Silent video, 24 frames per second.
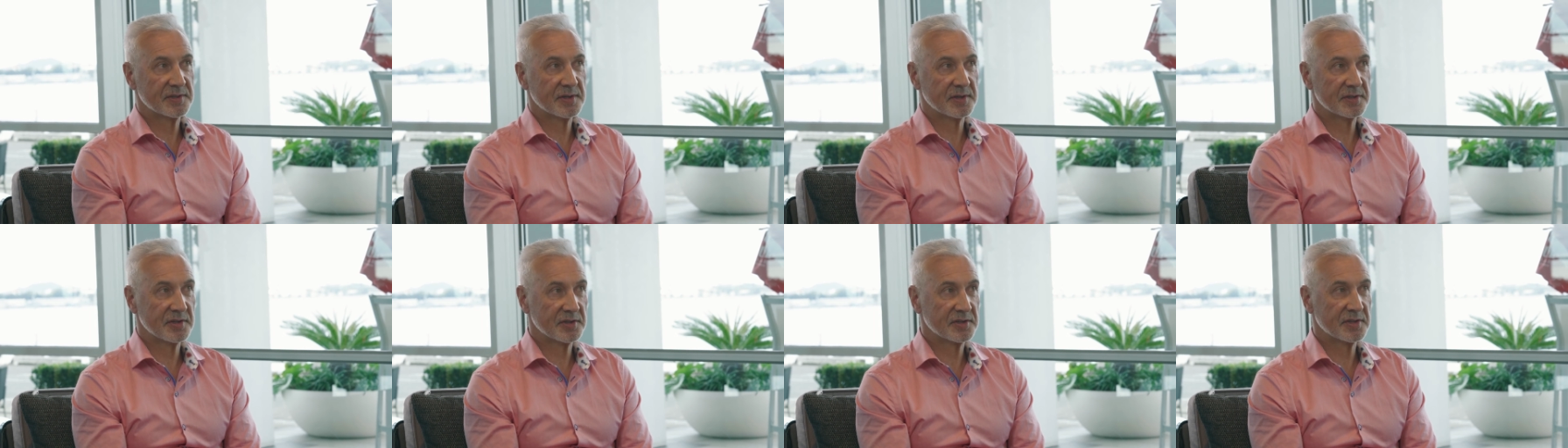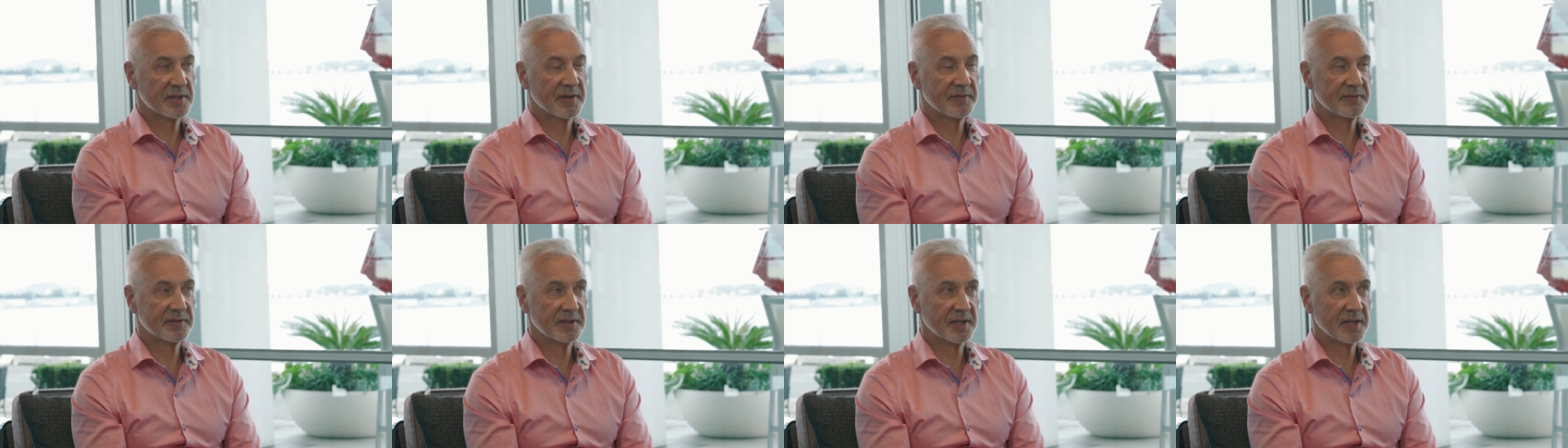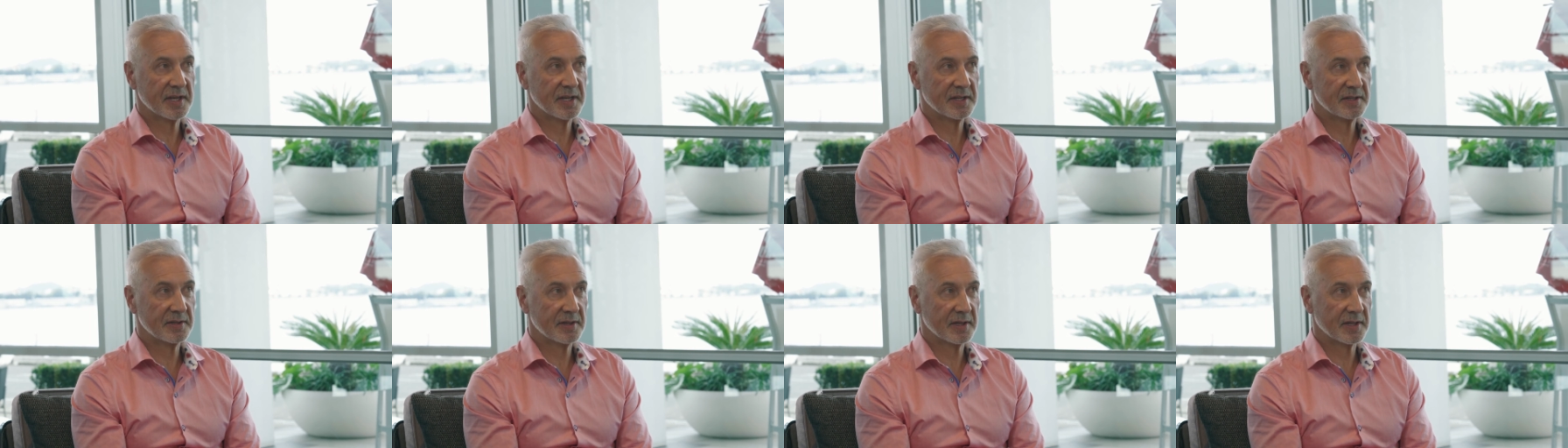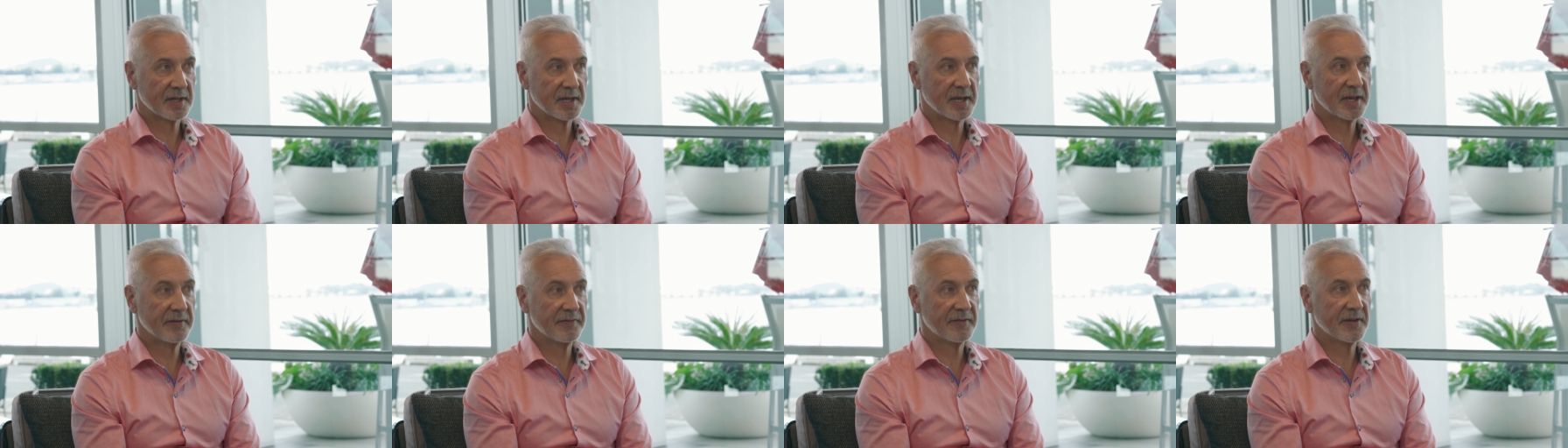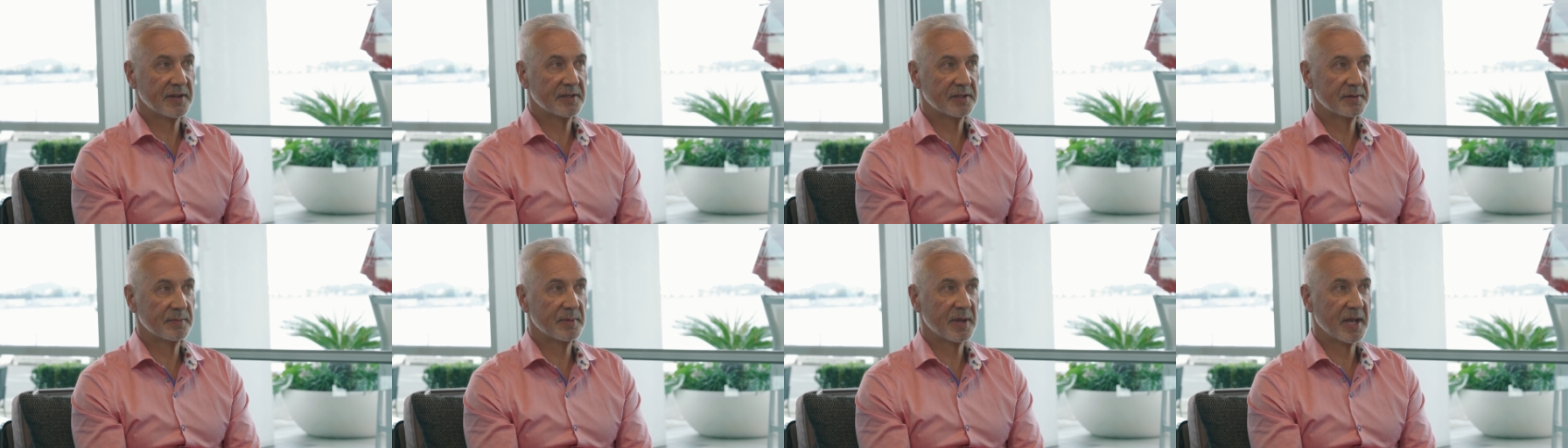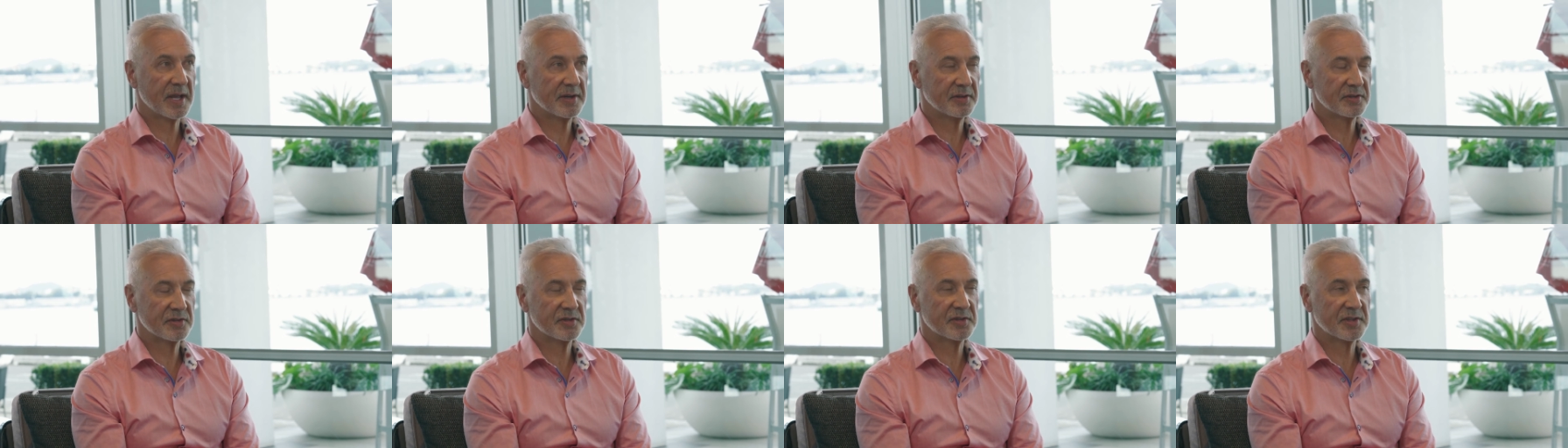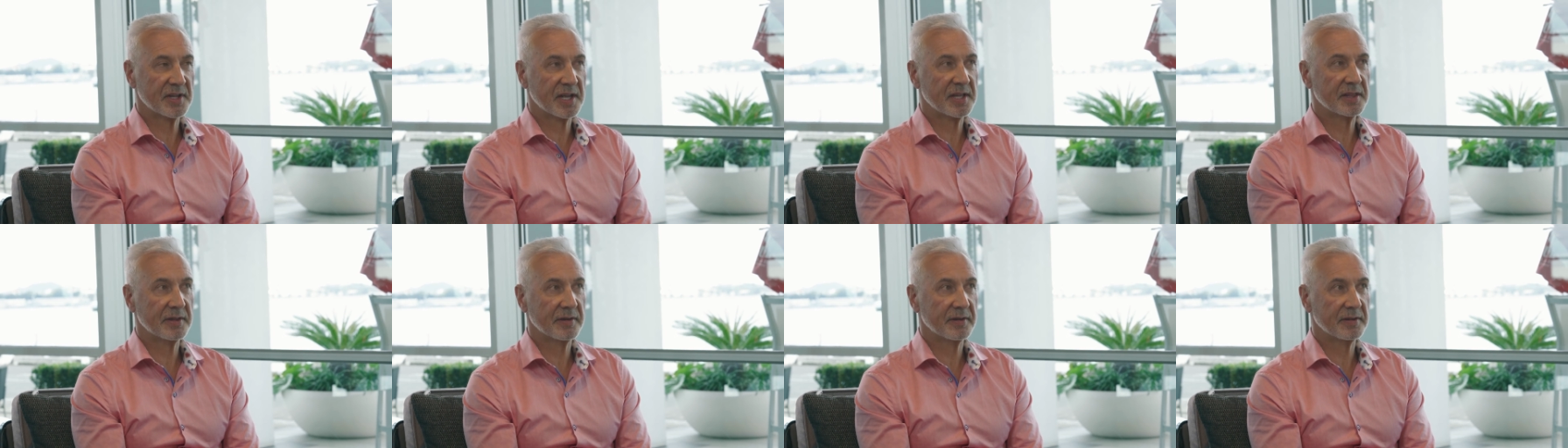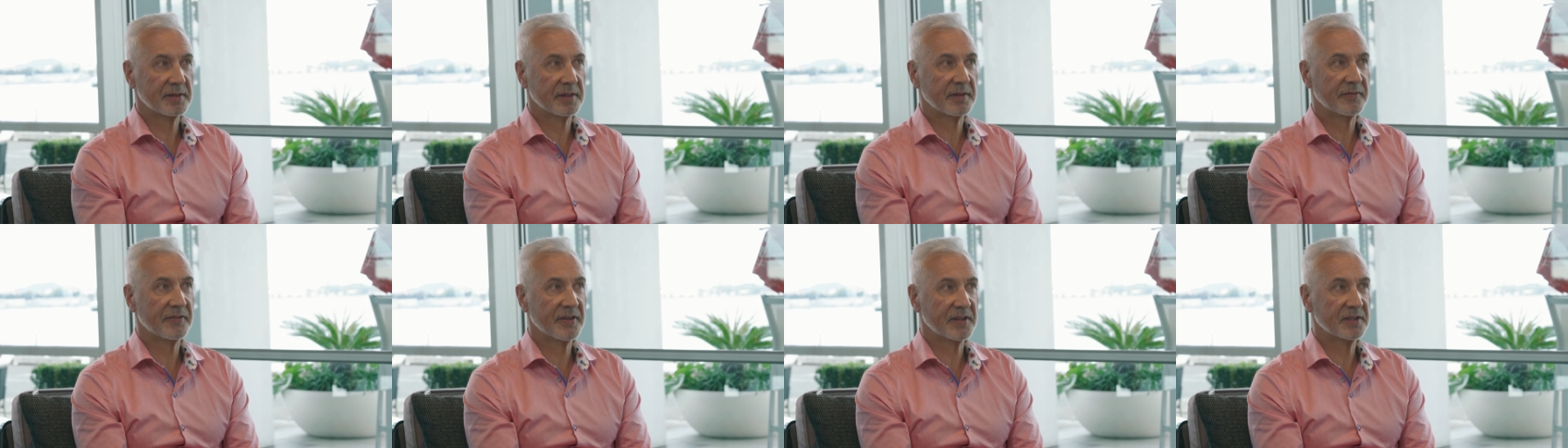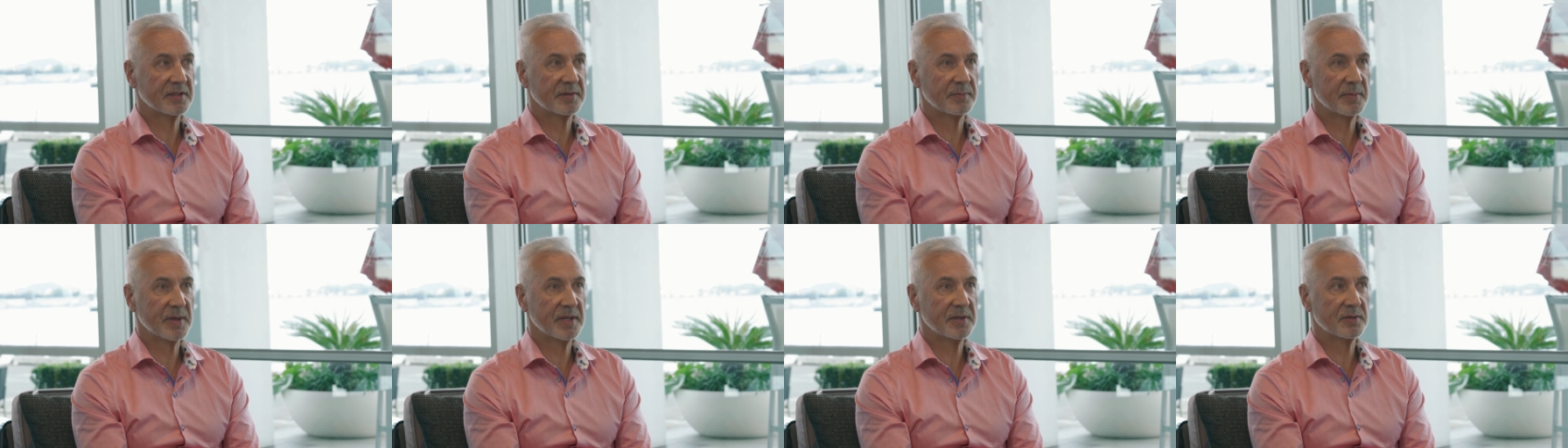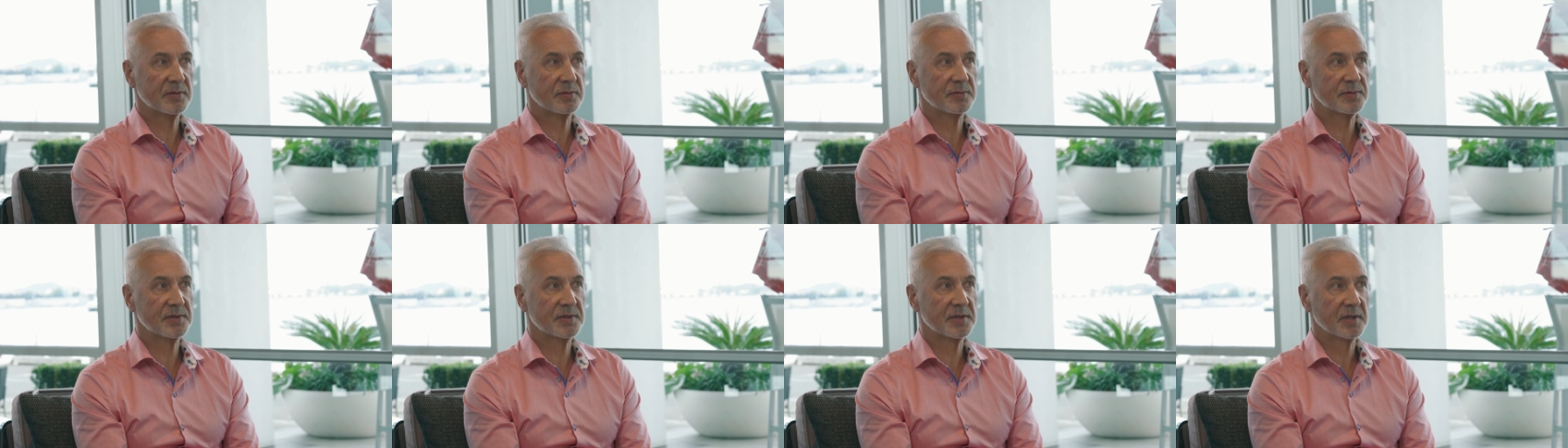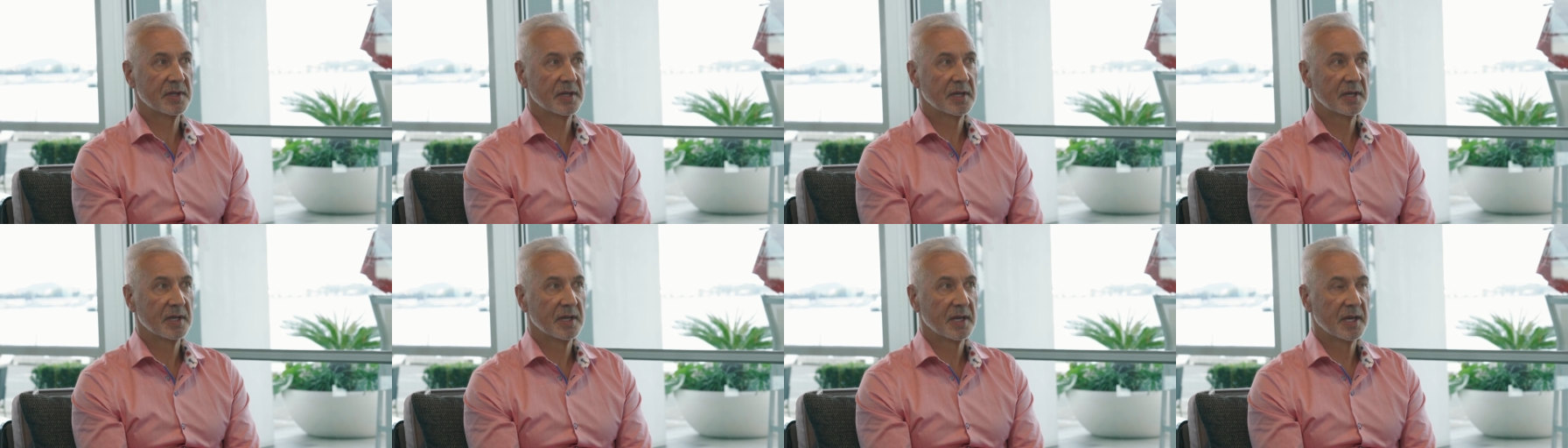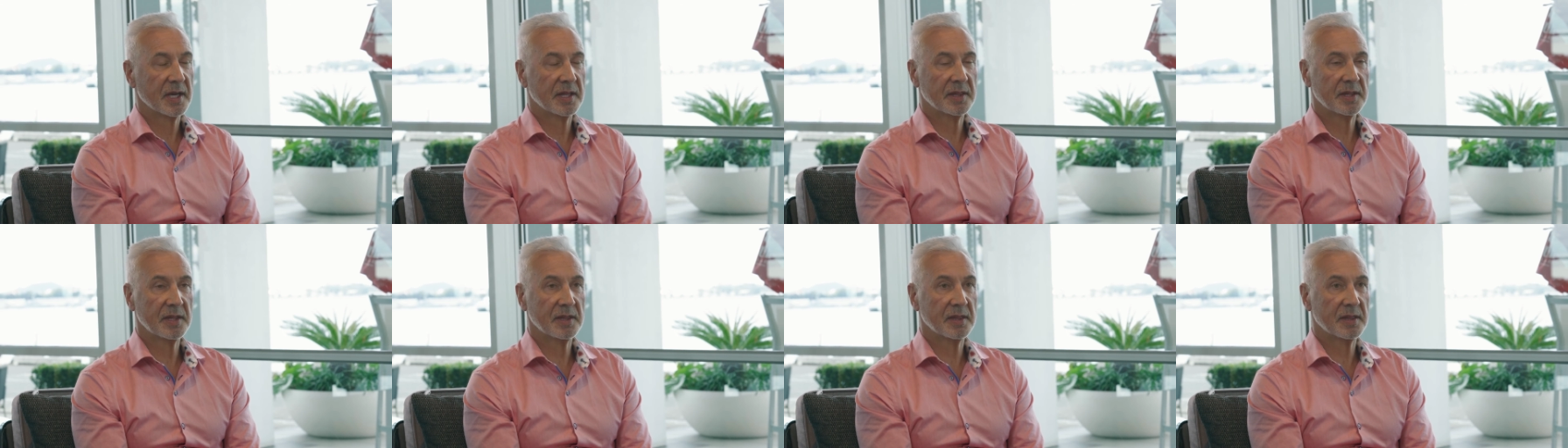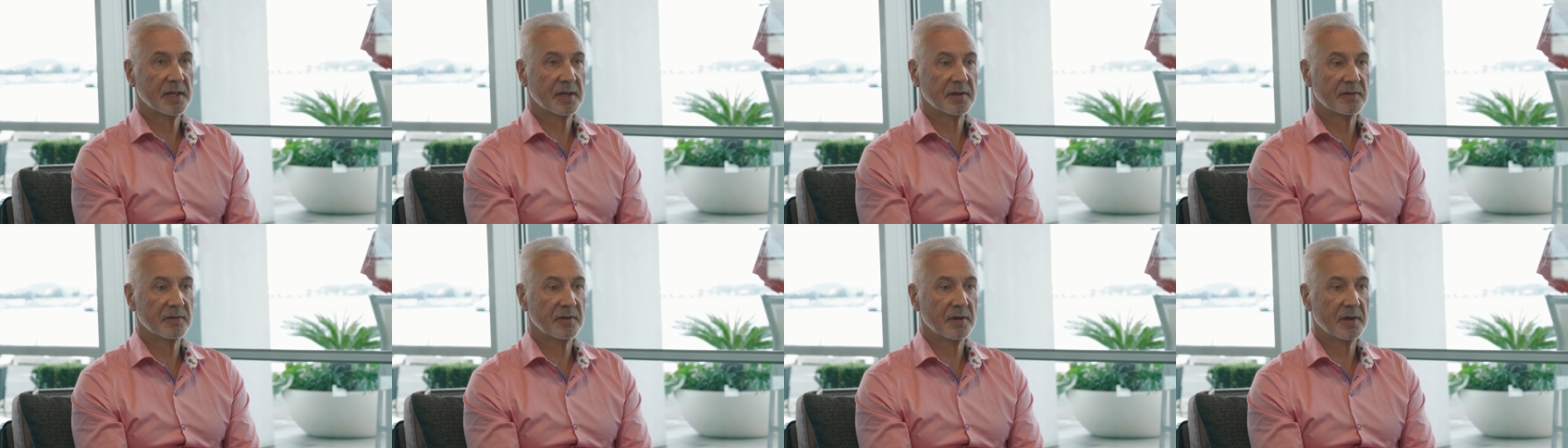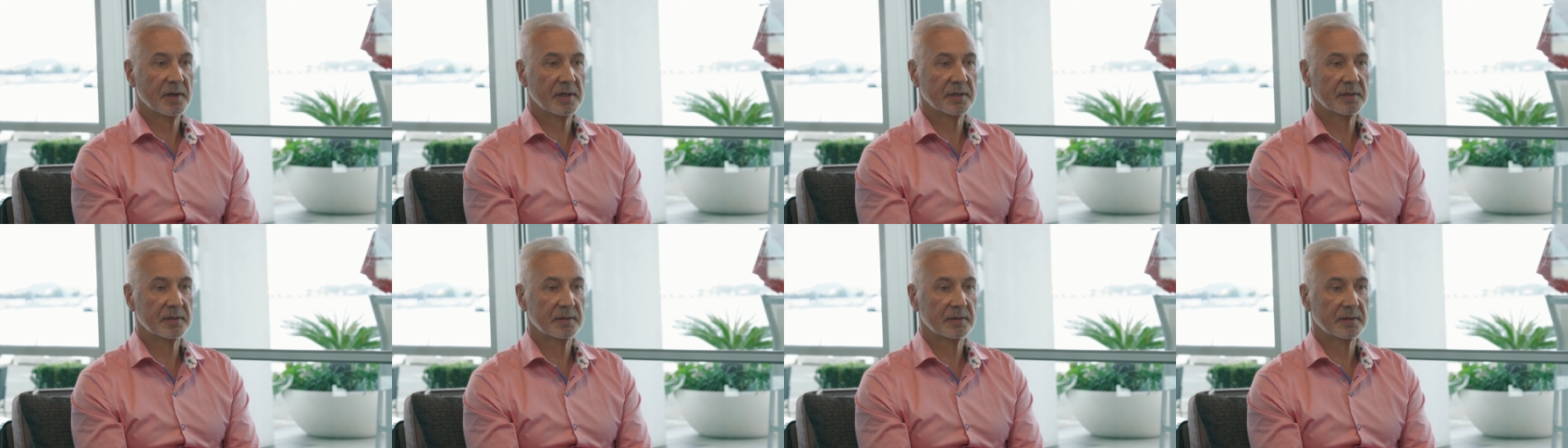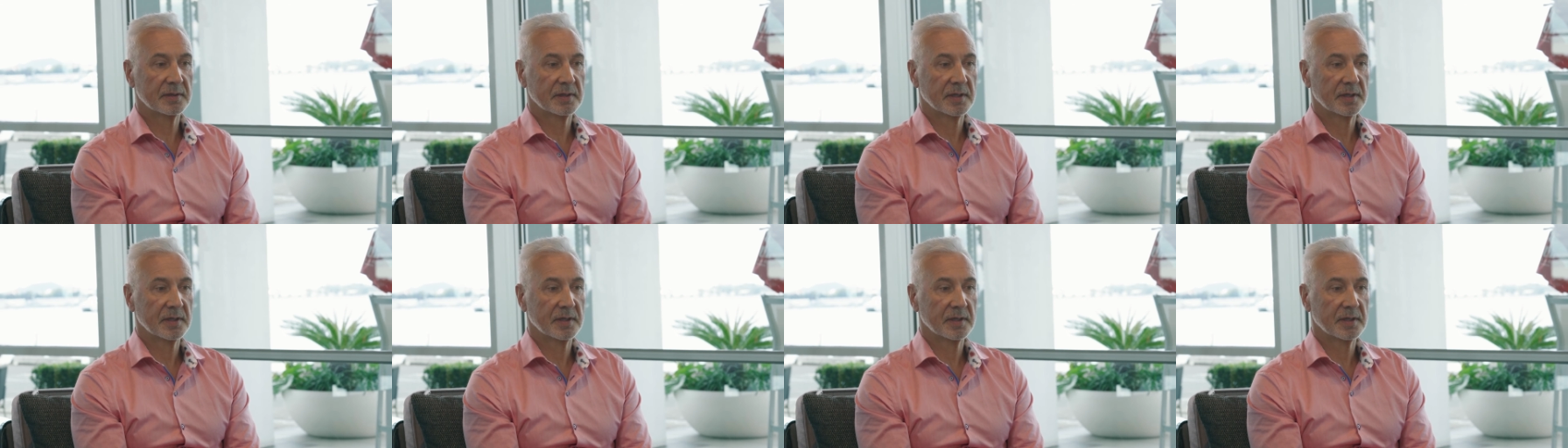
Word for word: I just have to get the key fundamental, understand the, the fundamentals, mm. and then think right.